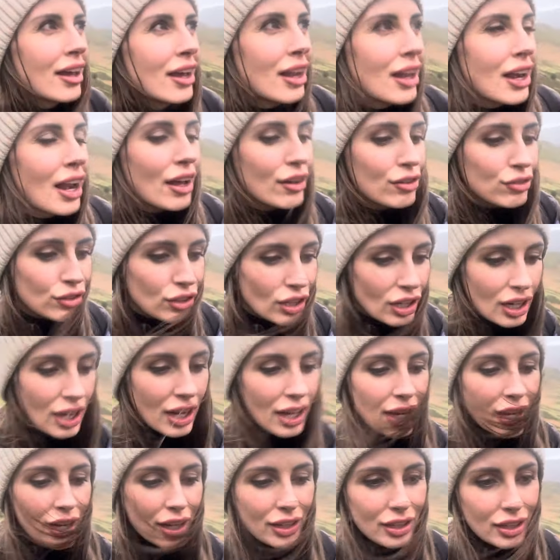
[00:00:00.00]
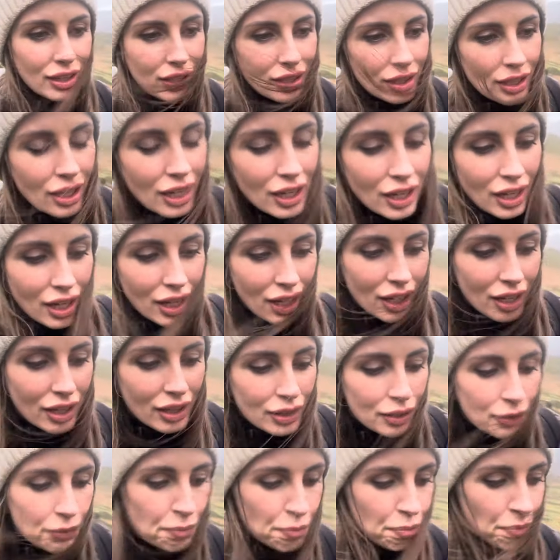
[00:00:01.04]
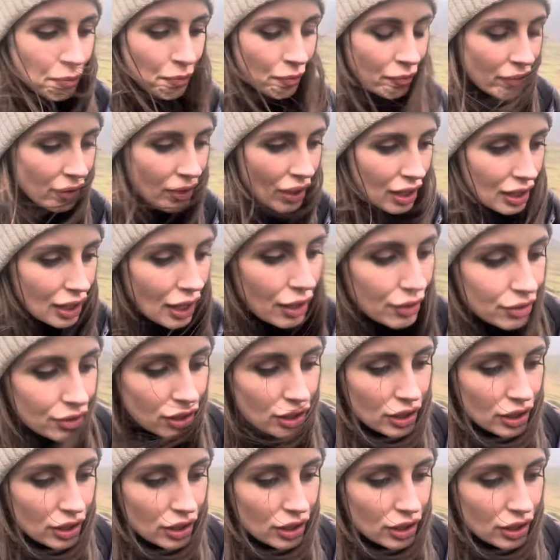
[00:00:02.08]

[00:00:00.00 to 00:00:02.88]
left to learn and left to